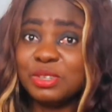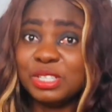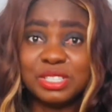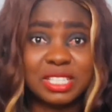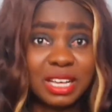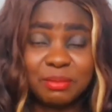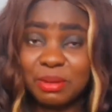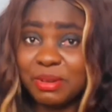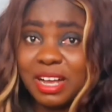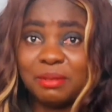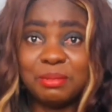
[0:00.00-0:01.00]
What do you think about
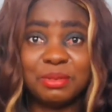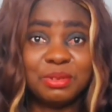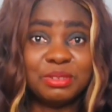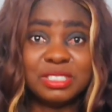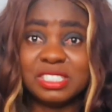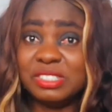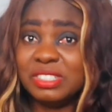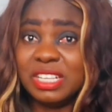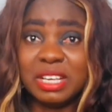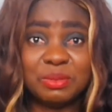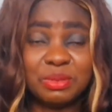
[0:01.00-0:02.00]
my approach? Do you
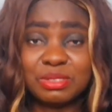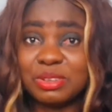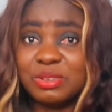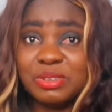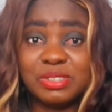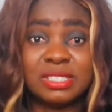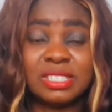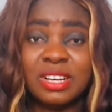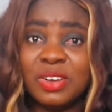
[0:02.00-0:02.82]
think it was good?